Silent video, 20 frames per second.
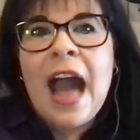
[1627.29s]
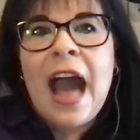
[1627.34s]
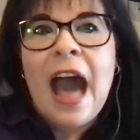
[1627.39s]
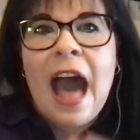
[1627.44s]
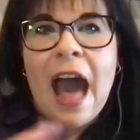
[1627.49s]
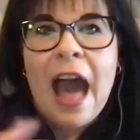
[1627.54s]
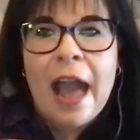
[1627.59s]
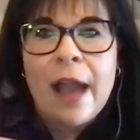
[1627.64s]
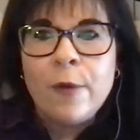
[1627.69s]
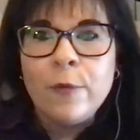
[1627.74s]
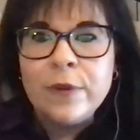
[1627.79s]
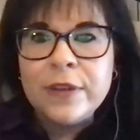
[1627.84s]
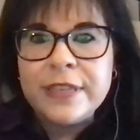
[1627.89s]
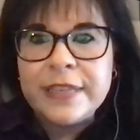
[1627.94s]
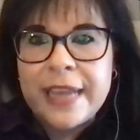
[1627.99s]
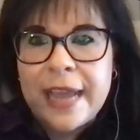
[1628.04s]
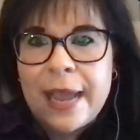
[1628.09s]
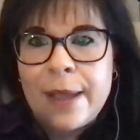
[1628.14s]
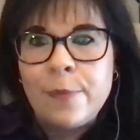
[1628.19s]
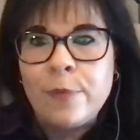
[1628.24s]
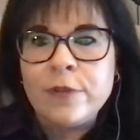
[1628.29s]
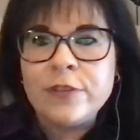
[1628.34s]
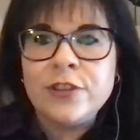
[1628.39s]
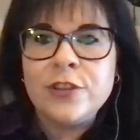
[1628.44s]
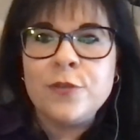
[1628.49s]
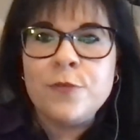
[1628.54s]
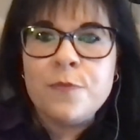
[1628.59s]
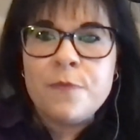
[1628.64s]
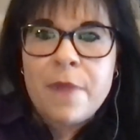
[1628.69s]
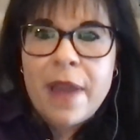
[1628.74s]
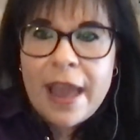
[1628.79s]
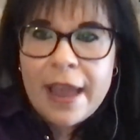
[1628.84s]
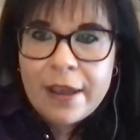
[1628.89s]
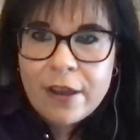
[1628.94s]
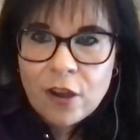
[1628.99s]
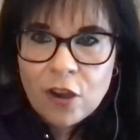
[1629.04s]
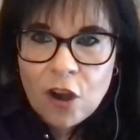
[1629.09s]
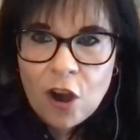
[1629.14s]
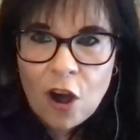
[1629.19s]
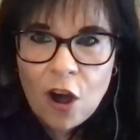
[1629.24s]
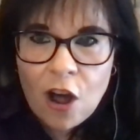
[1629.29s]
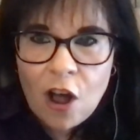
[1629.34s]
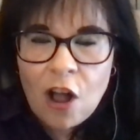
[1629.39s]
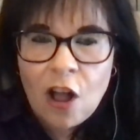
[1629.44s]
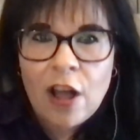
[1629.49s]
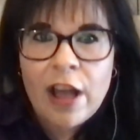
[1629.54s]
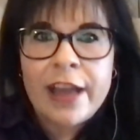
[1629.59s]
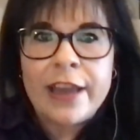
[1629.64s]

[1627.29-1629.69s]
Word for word: i was able to make a call